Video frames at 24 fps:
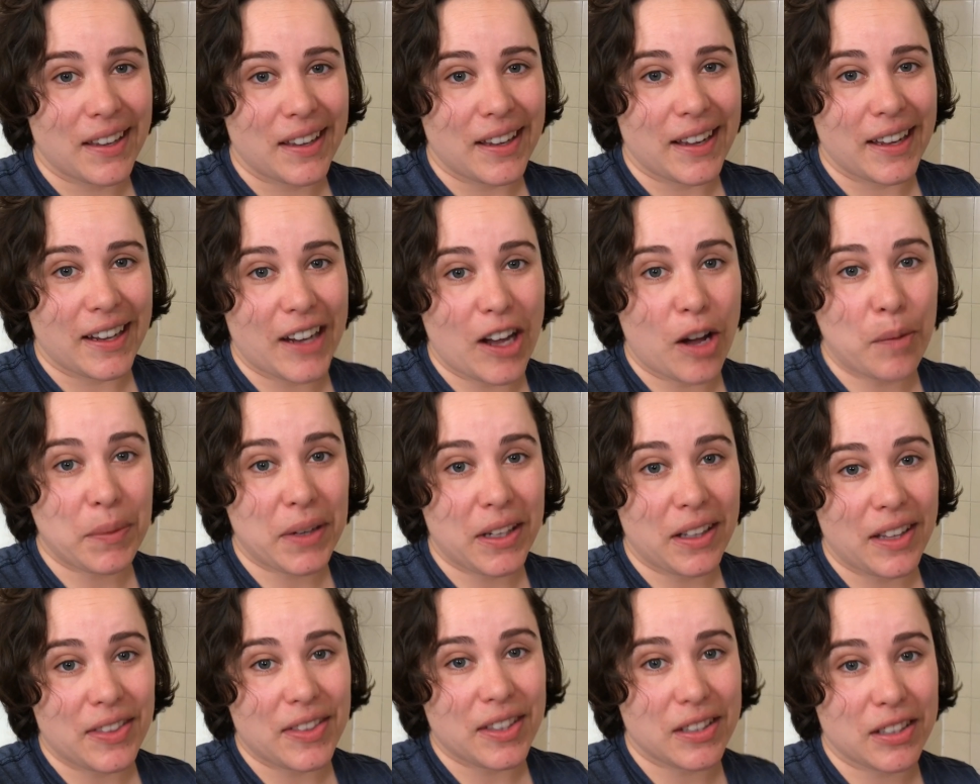And now I'm going
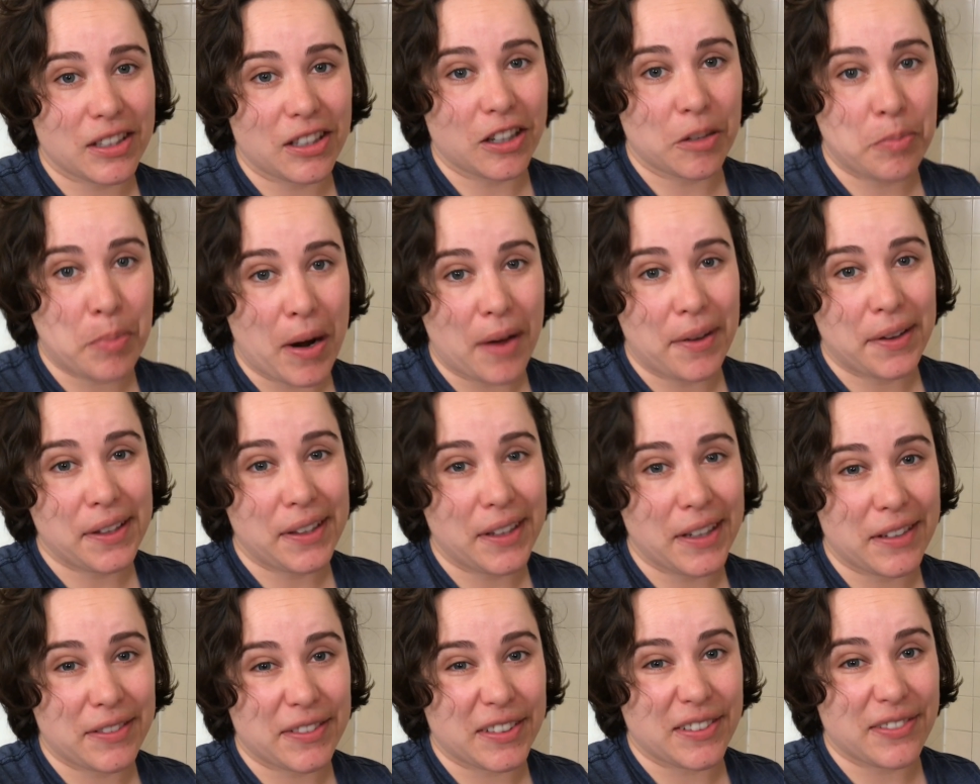to let this cook probably
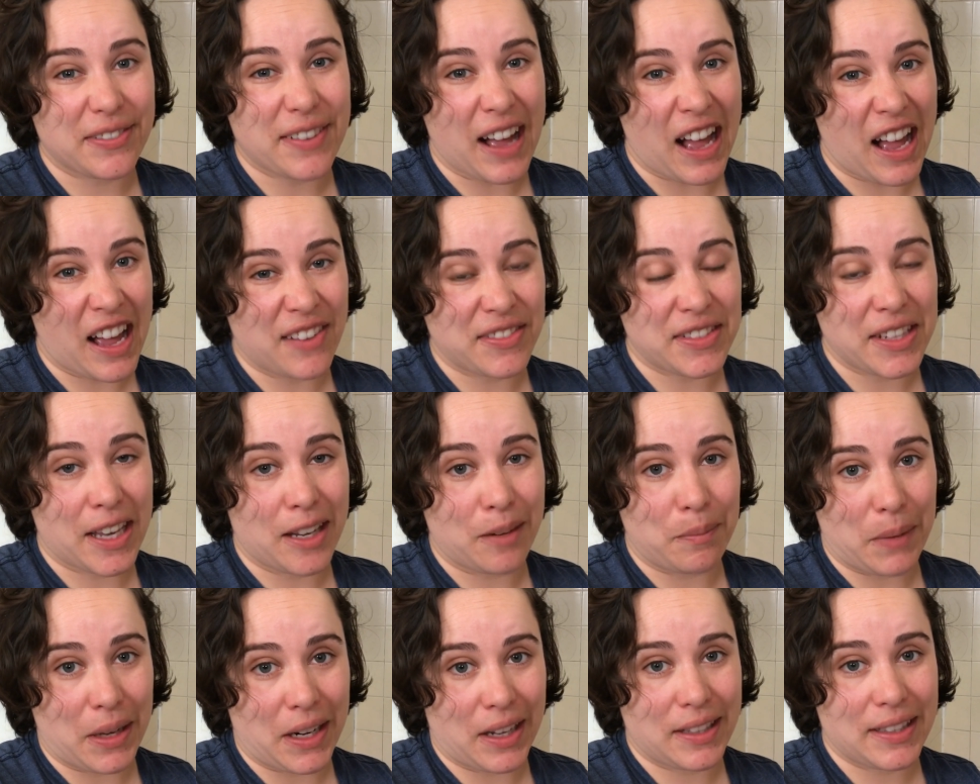like for
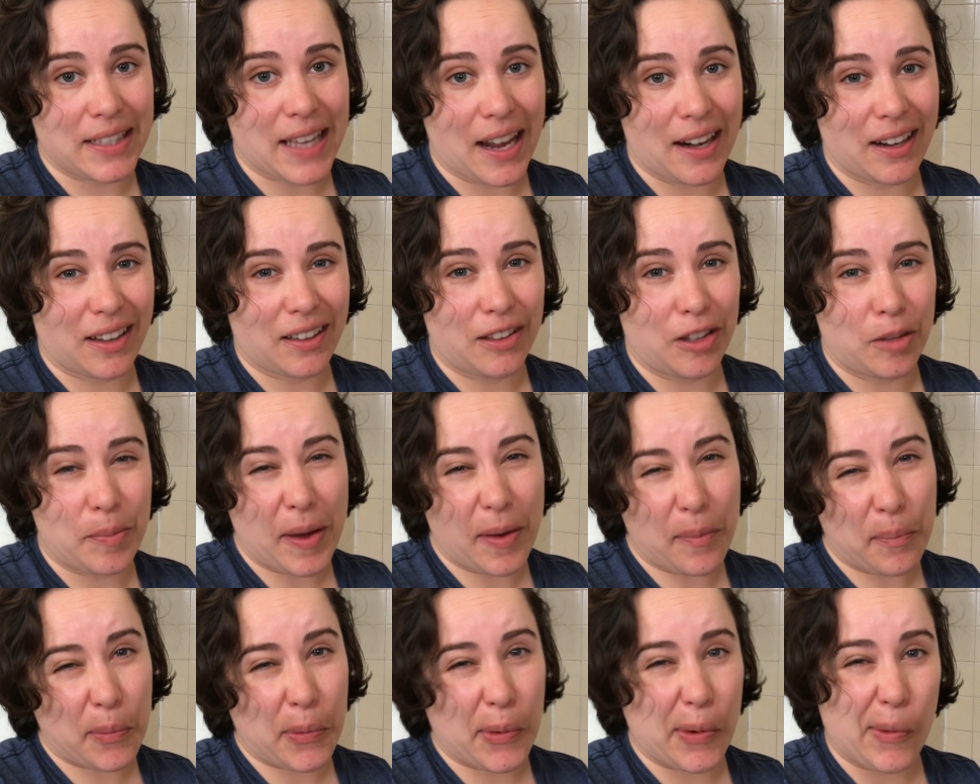5-10 minutes, adding a little
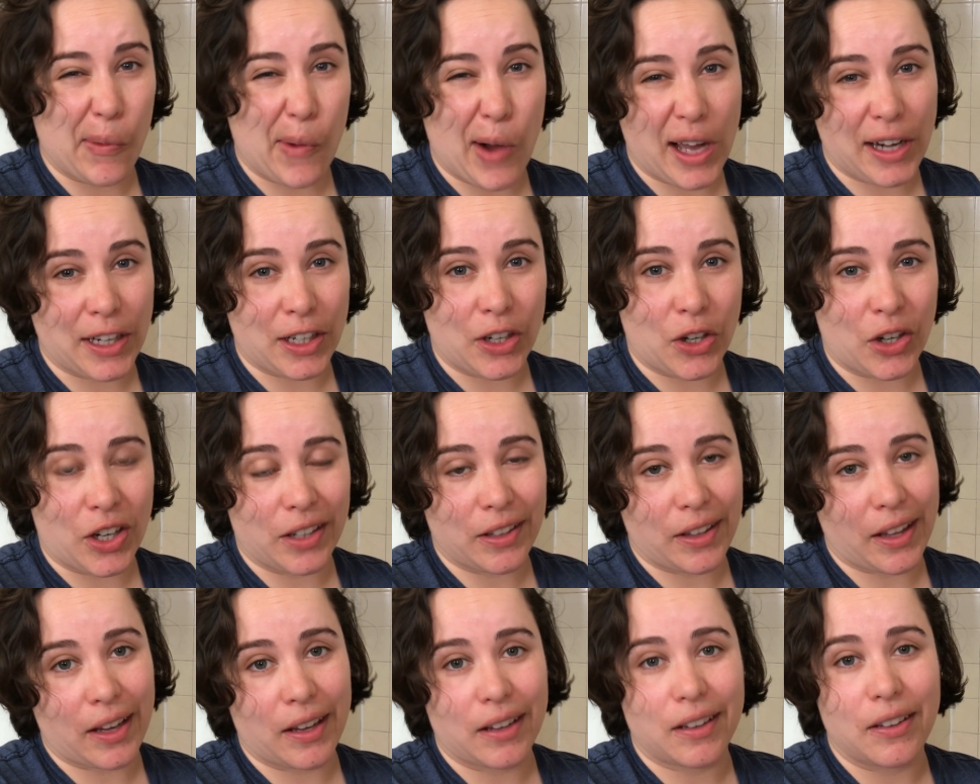bit more water, or
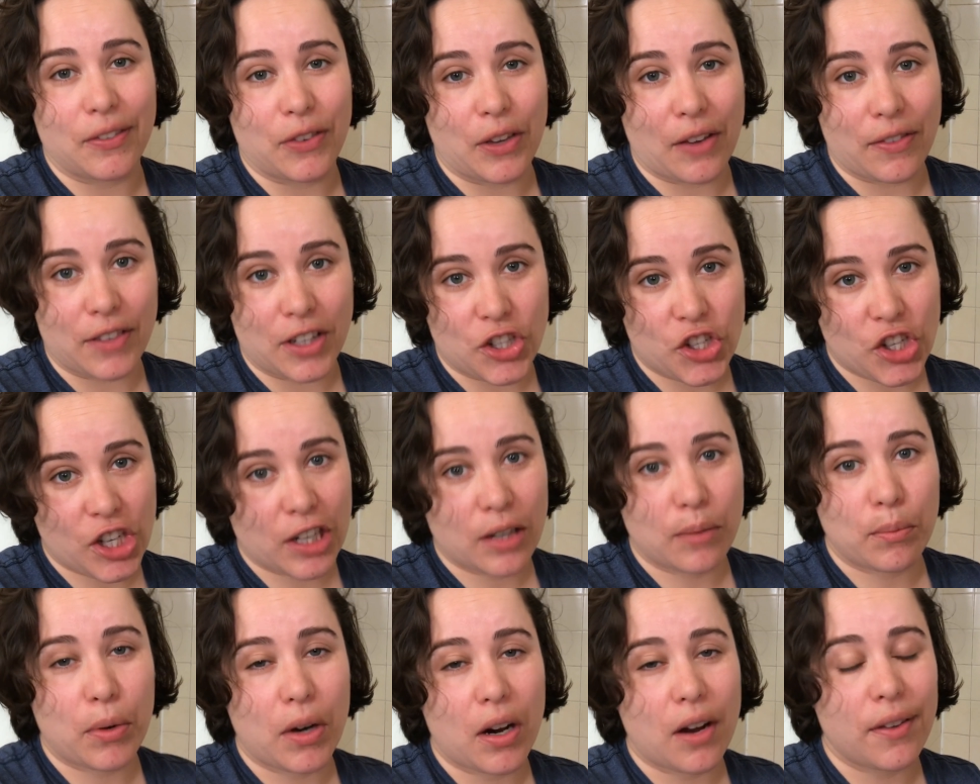like if you have any
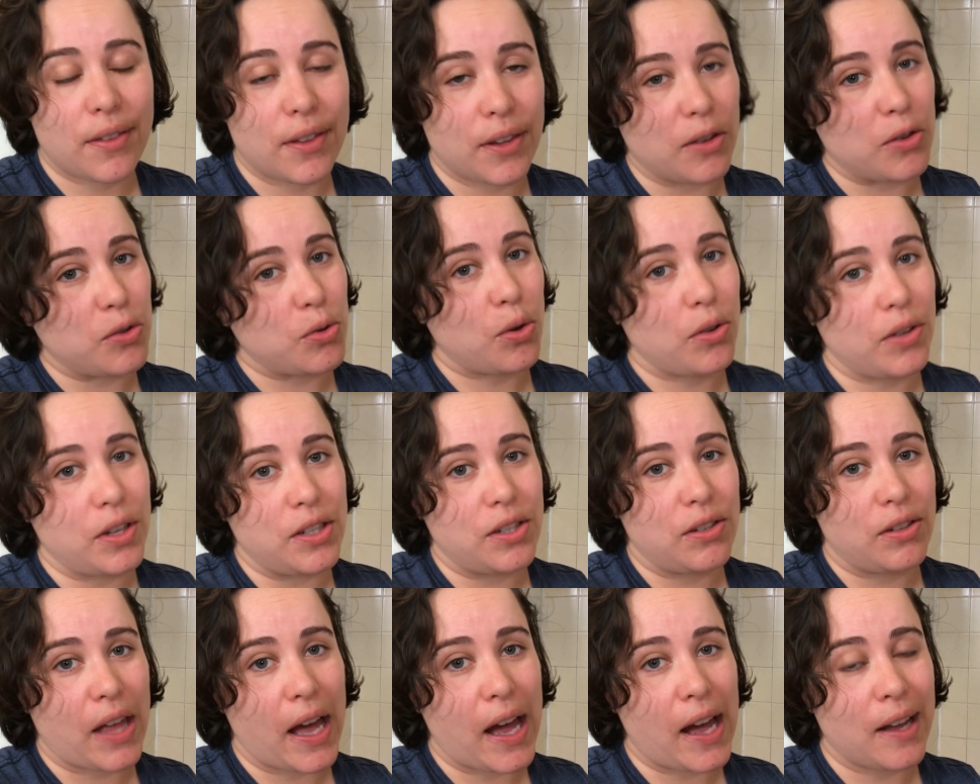chicken broth, you could totally
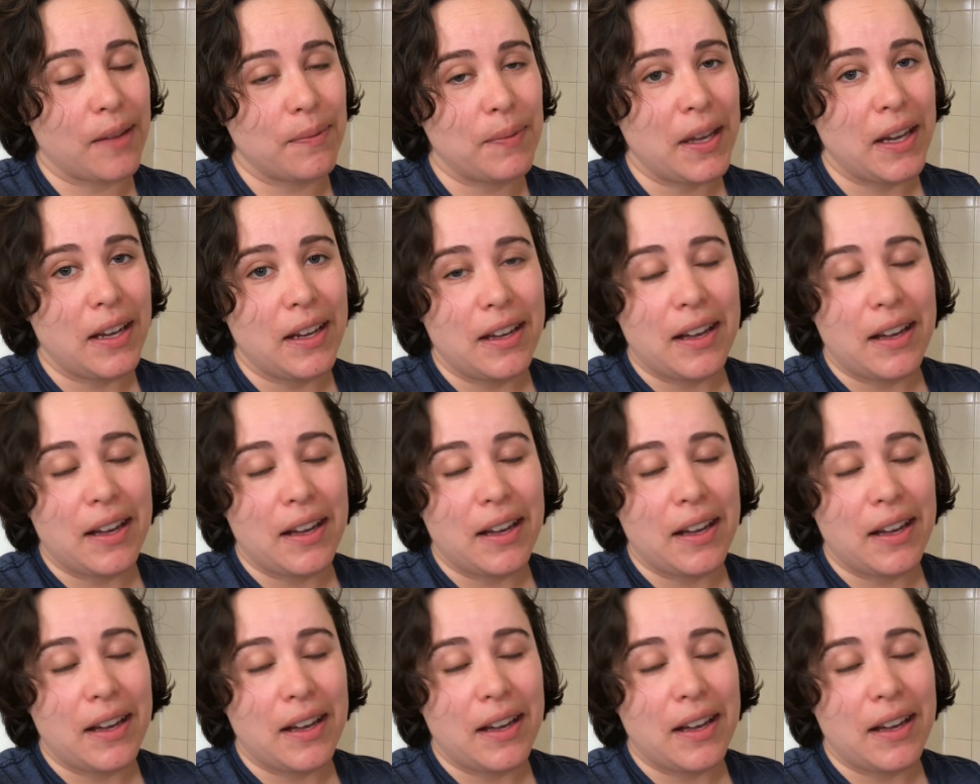do that.